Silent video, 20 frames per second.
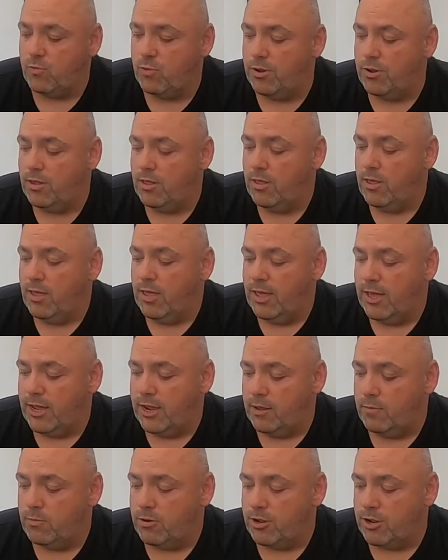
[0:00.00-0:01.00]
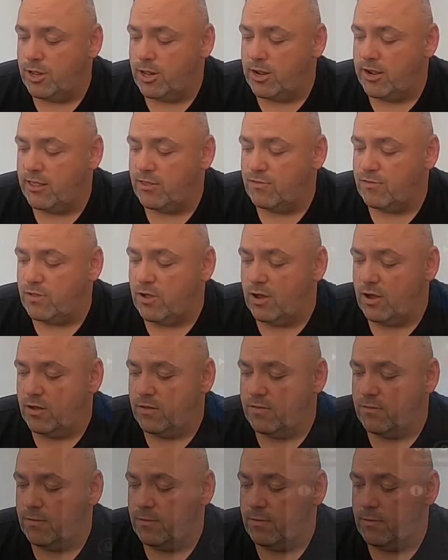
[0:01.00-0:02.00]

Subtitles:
one. And I'm going to click start.